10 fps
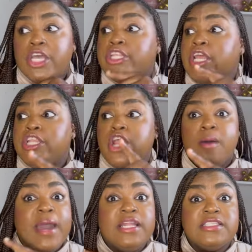Did
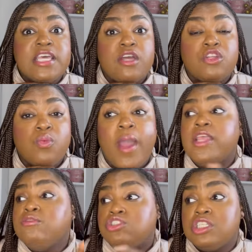nobody tell you to wait?
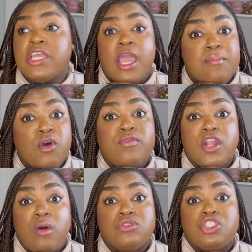You should have kept moving
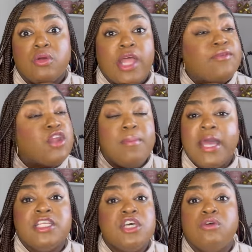on with your life.
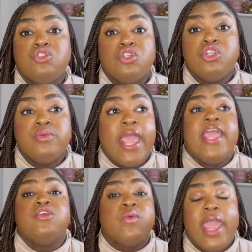Nobody told you to do that,
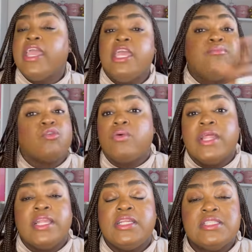and you can't keep throwing
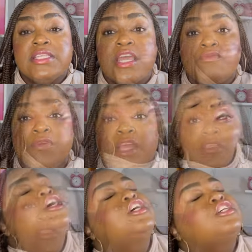that in this damn face.
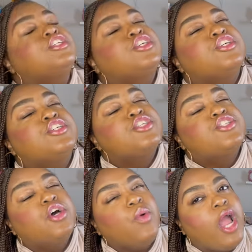
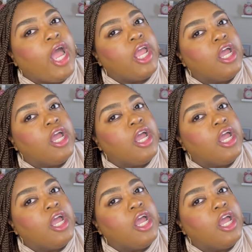Zeuriah.